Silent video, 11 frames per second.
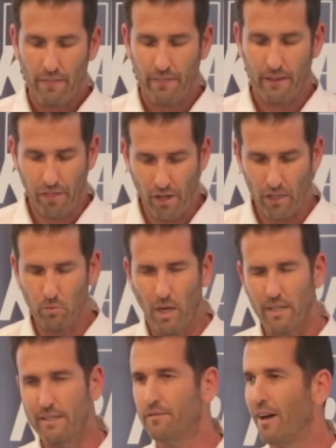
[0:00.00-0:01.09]
The third one
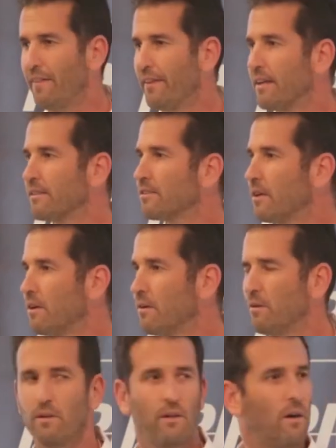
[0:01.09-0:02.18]
is funding.
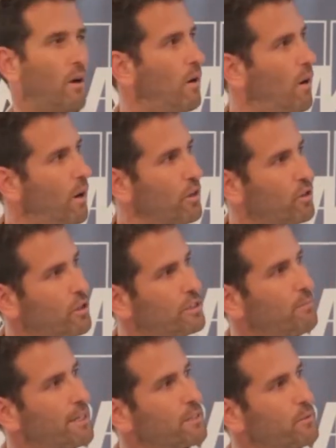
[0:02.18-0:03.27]
So all good,
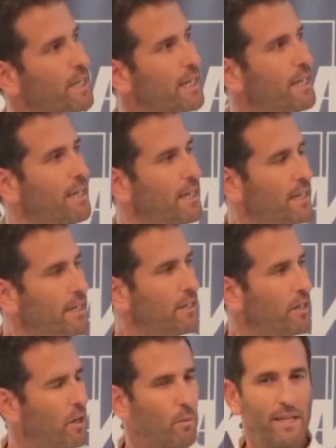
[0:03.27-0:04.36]
but we
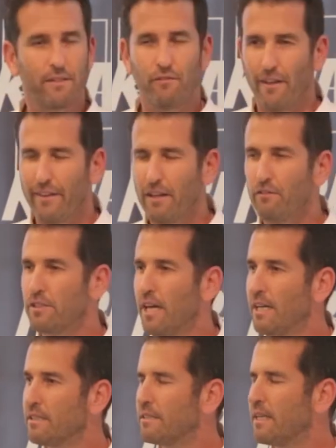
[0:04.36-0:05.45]
need funding for
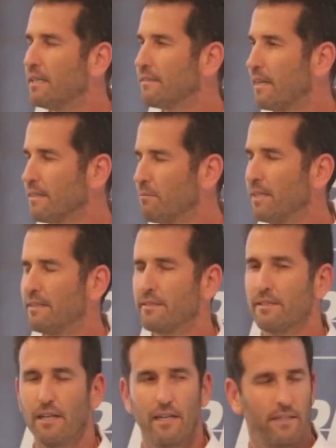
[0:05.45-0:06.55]
that. Startup needs
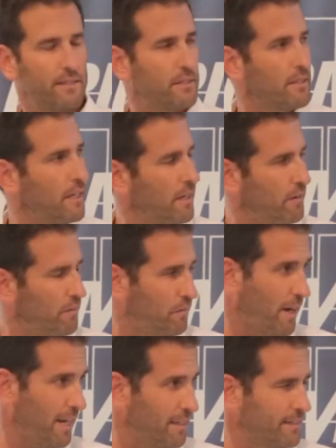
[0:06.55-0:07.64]

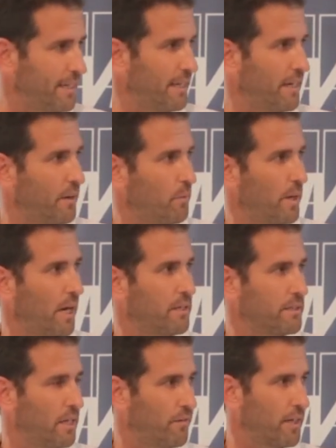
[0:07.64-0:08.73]
financing, and we are
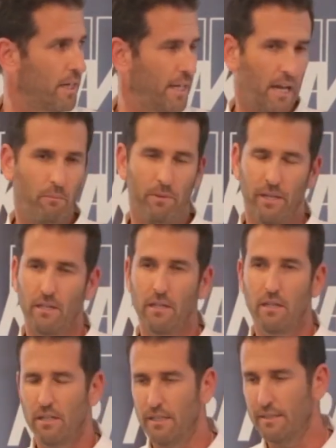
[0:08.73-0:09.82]
definitely helping
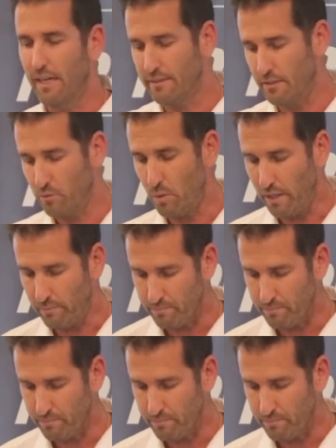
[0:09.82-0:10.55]
in that as well.